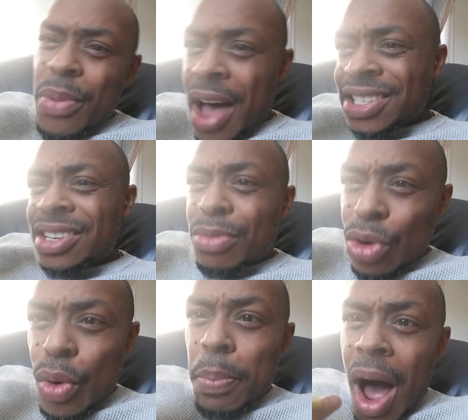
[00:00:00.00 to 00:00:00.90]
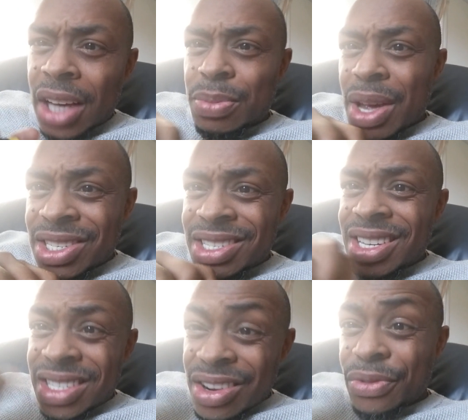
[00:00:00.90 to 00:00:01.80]
I send little box
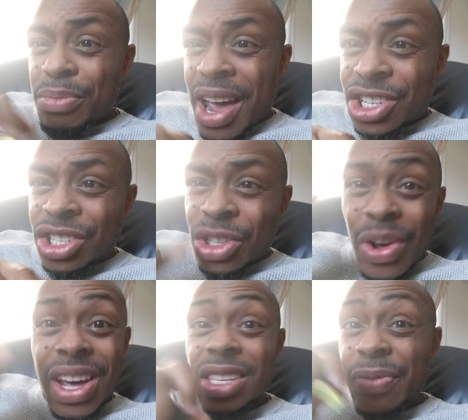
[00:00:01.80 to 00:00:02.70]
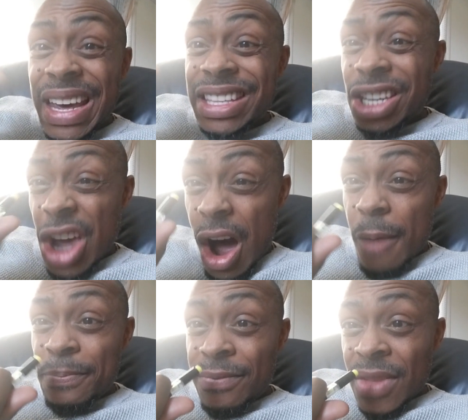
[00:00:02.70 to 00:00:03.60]
messages and information so he can feed to
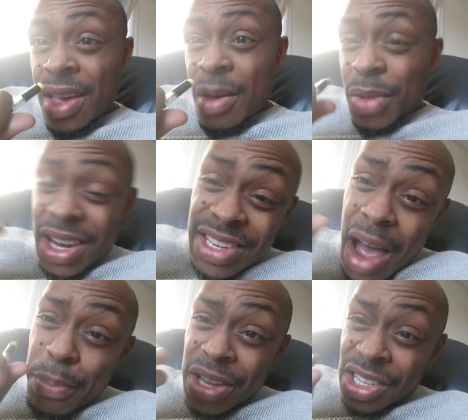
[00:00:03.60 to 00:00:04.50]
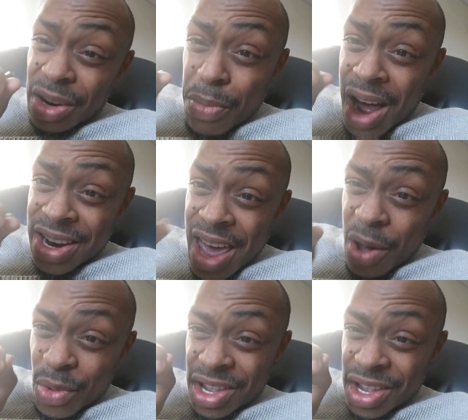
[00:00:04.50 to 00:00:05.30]
y'all, but he's not mentioning my name.